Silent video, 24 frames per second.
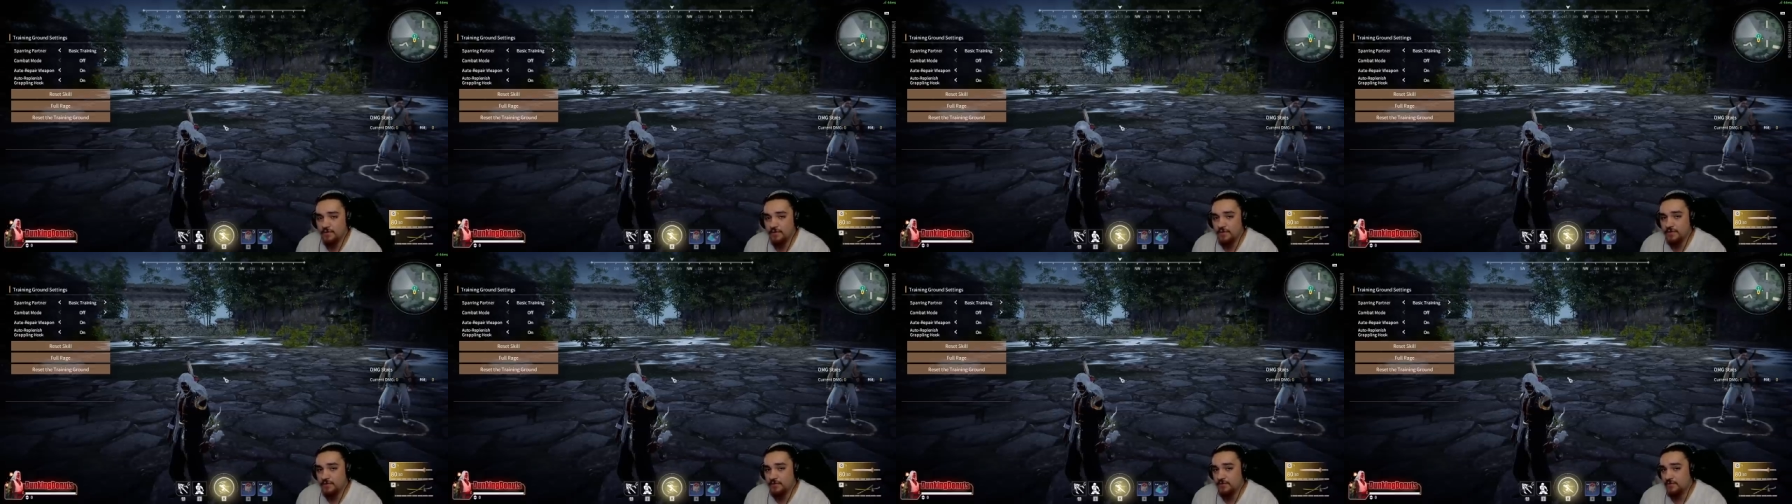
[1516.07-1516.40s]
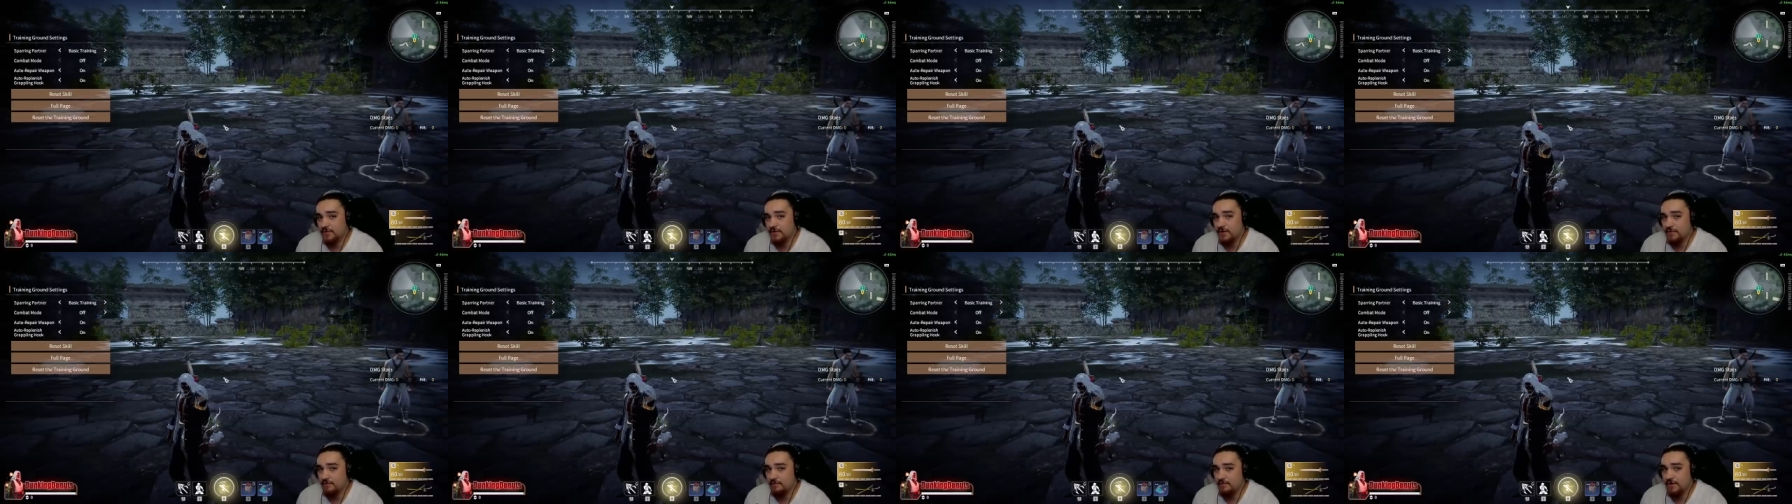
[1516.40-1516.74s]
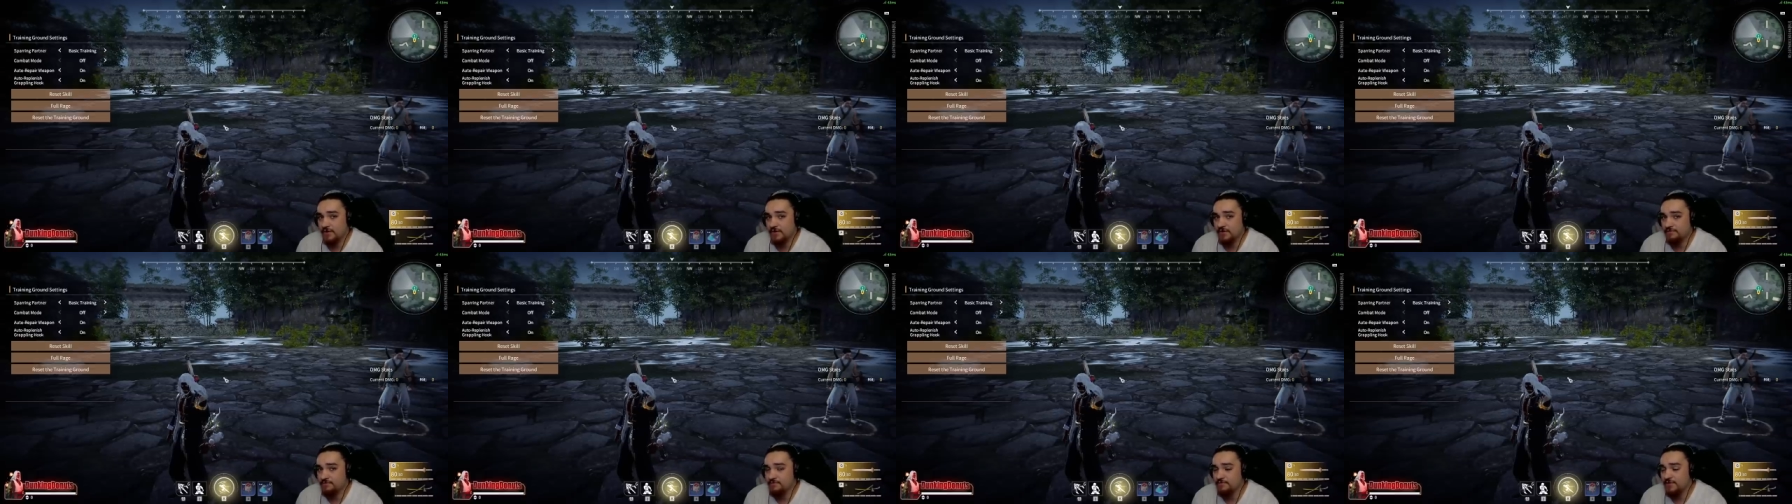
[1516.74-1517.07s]
the training
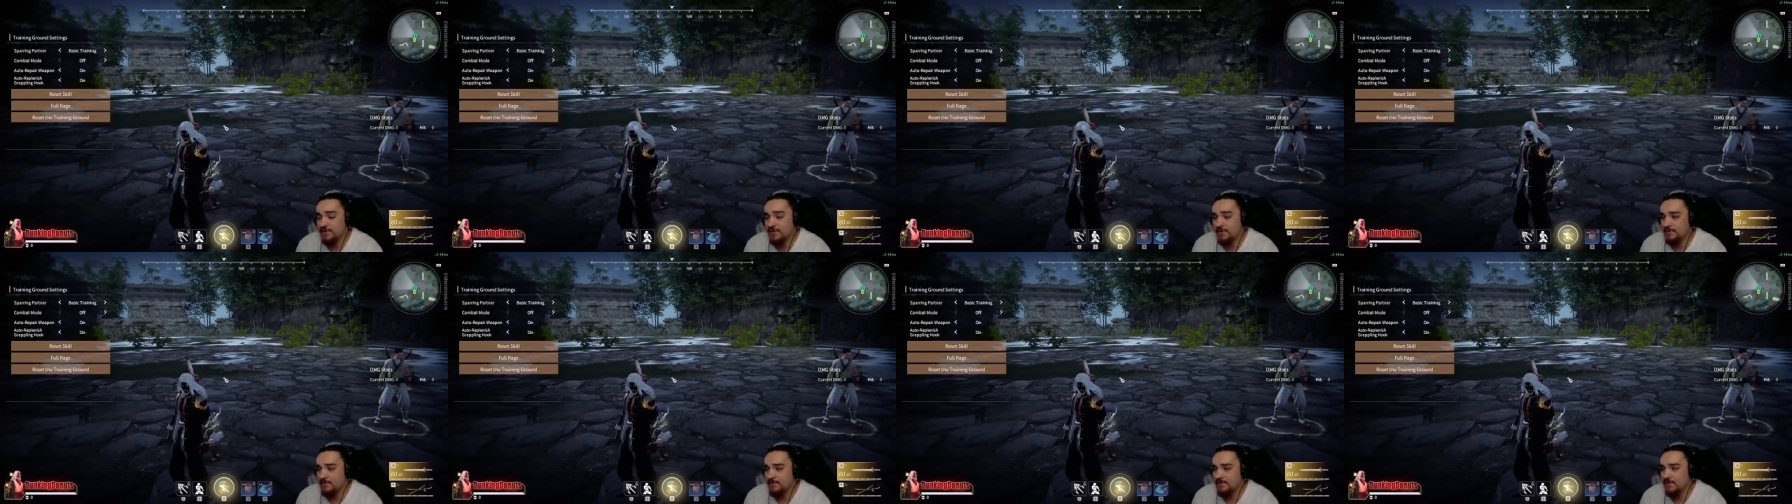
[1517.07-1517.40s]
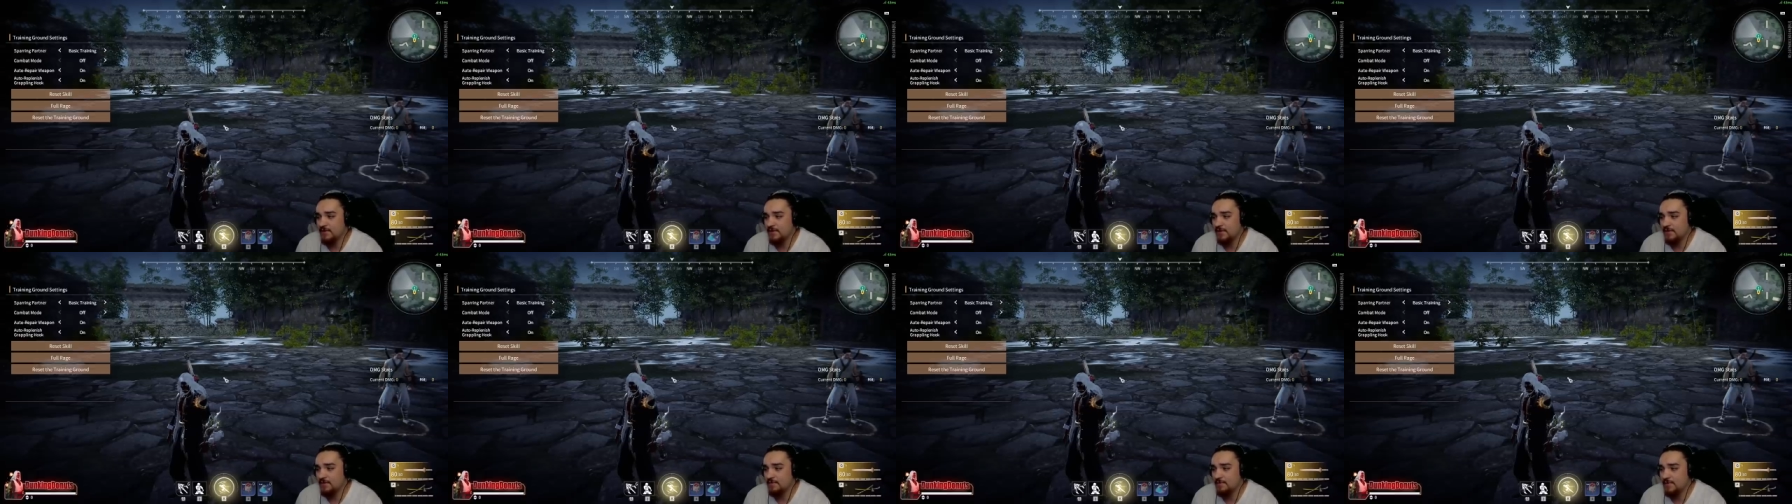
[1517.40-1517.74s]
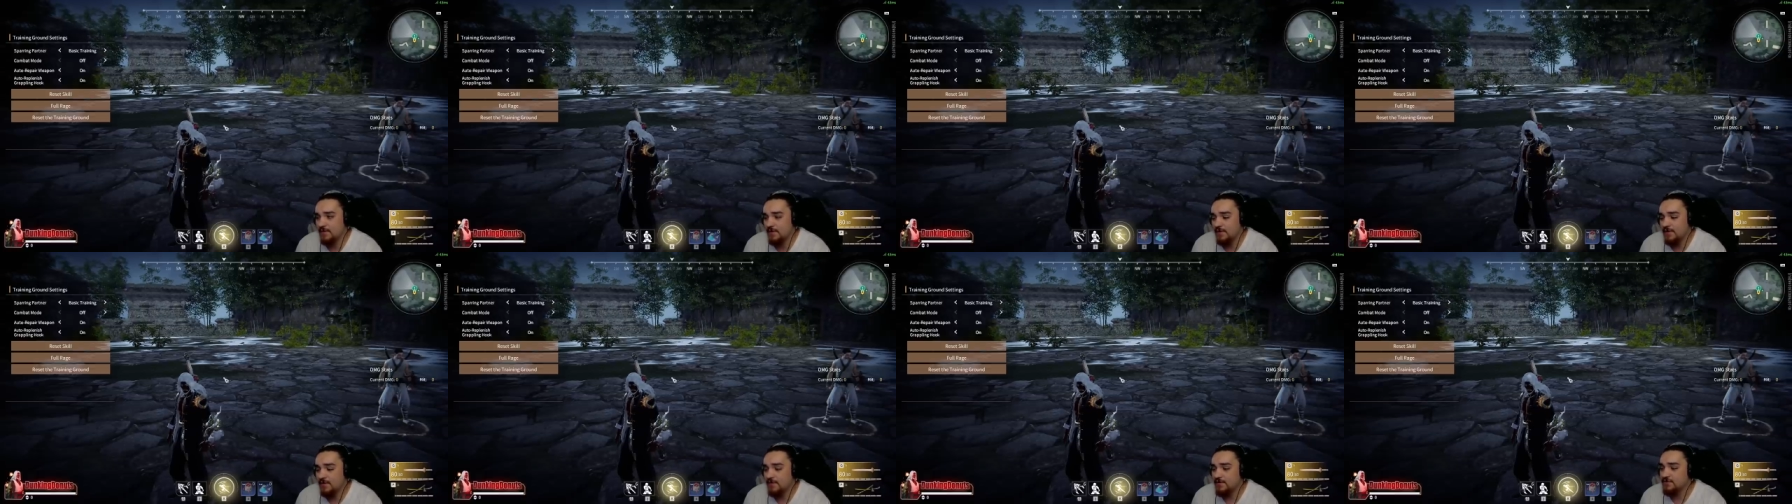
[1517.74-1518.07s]
range from time to time,
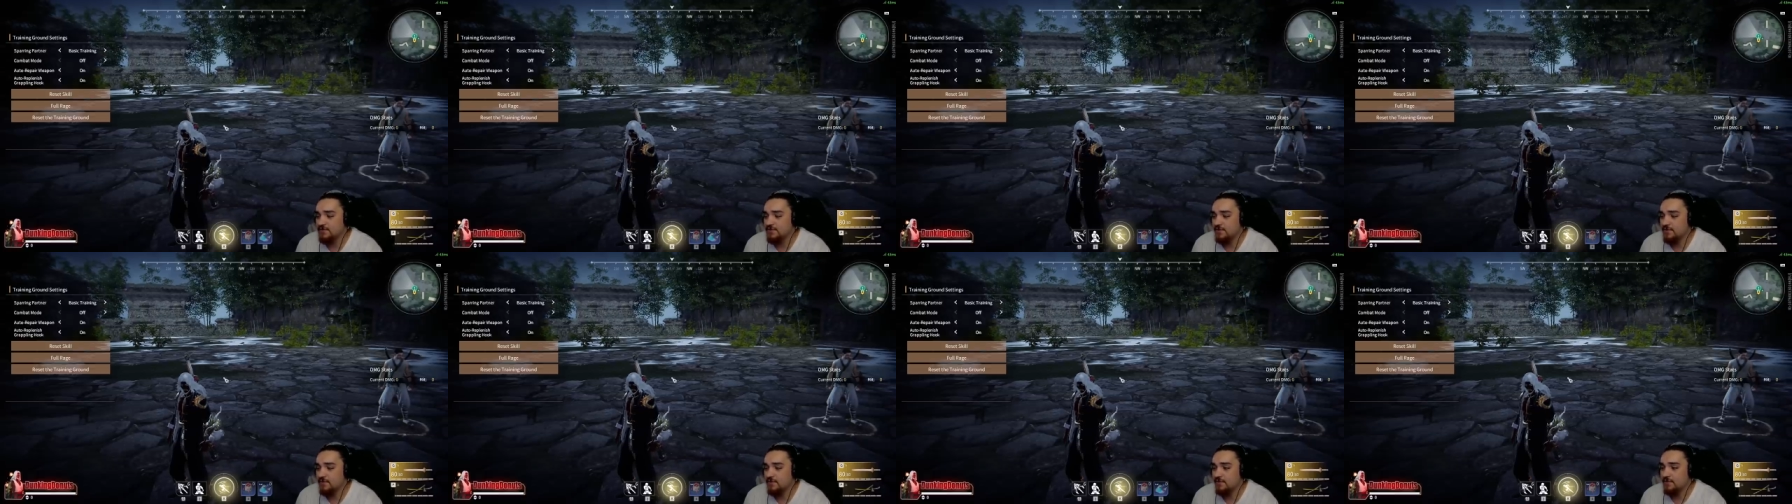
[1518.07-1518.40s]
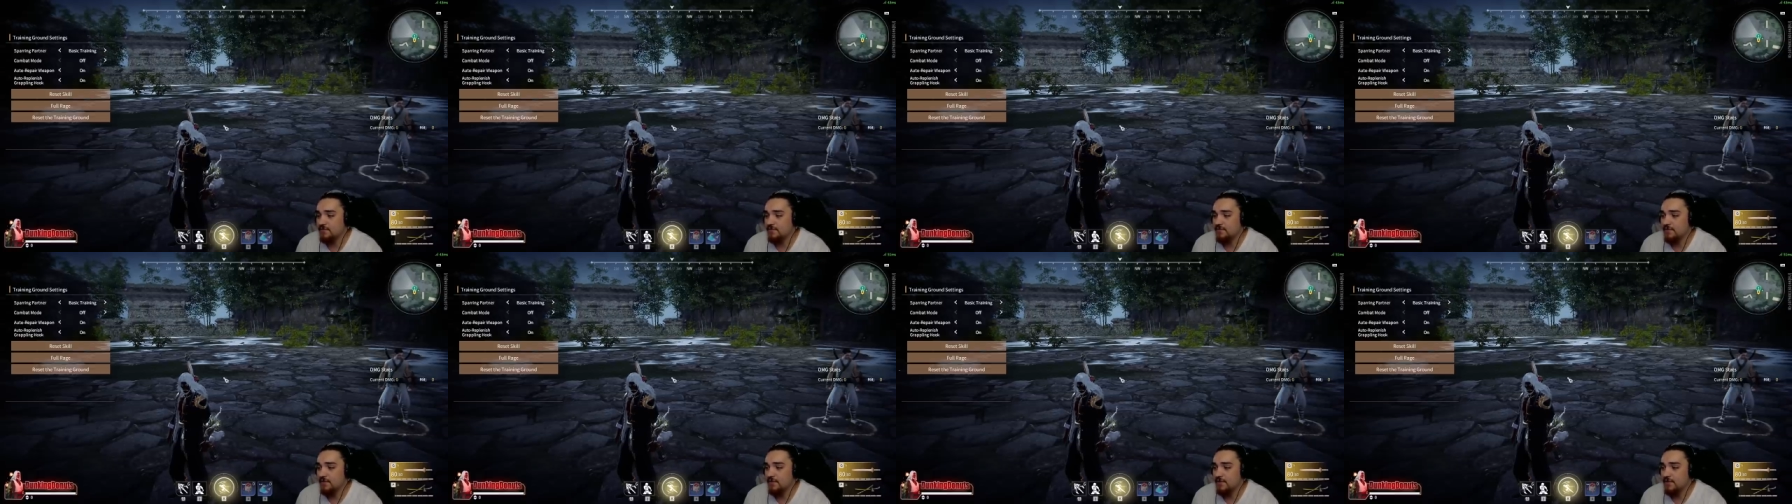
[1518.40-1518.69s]
so